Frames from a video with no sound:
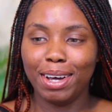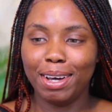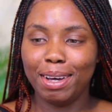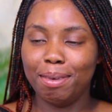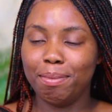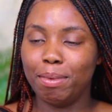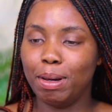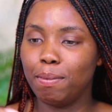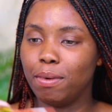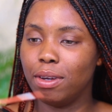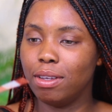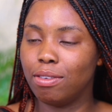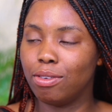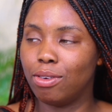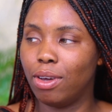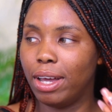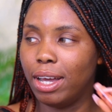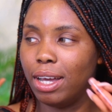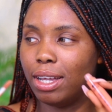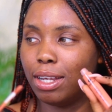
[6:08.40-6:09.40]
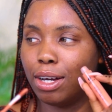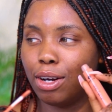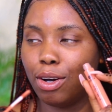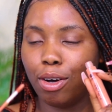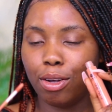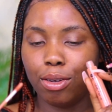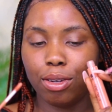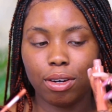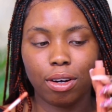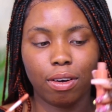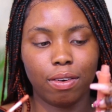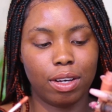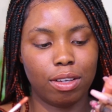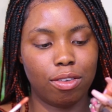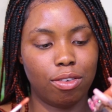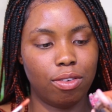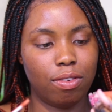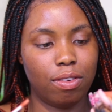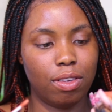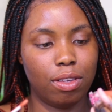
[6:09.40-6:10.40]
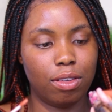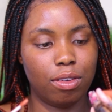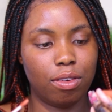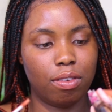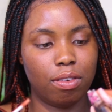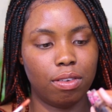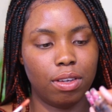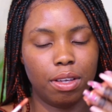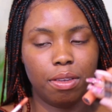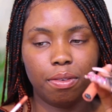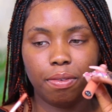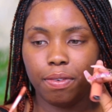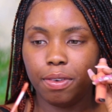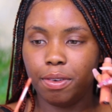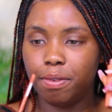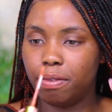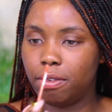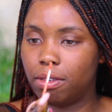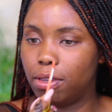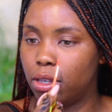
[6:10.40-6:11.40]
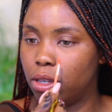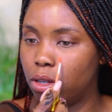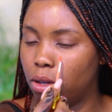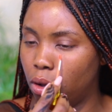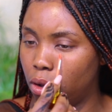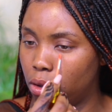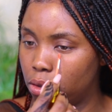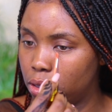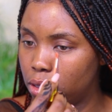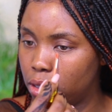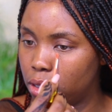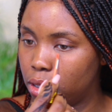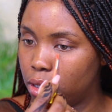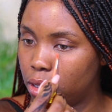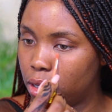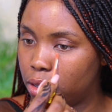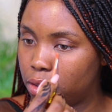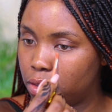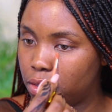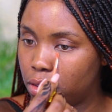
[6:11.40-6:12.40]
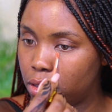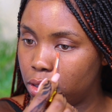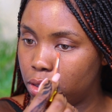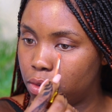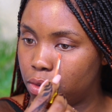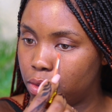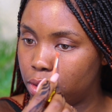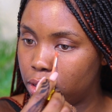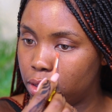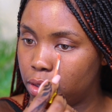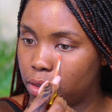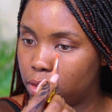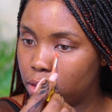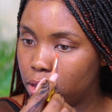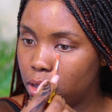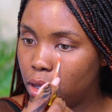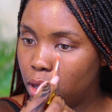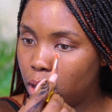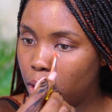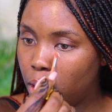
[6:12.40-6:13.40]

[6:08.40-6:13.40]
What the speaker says: I'm going to go ahead and color correct using the shade 50 in their shade range.